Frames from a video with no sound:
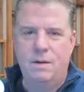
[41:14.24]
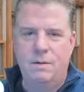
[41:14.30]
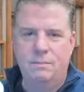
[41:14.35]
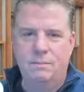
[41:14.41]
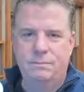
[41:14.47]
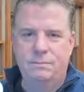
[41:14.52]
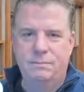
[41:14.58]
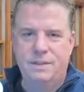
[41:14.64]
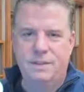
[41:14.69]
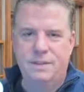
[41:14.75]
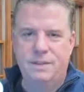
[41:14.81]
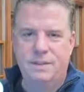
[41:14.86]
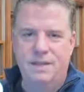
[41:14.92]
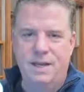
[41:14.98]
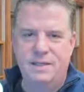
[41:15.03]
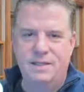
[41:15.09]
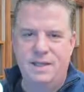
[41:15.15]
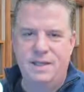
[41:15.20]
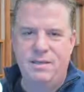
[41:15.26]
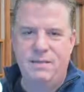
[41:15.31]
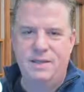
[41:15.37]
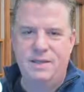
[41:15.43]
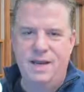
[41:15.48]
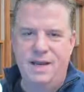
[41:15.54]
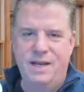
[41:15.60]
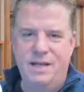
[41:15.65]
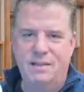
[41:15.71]
Oh, is that
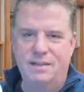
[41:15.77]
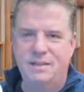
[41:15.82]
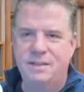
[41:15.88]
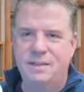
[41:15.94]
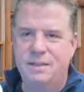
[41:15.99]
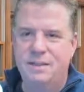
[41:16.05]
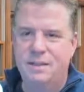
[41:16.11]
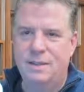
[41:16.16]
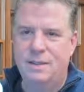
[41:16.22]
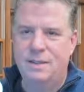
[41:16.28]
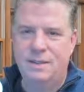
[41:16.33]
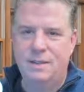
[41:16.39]
what that is?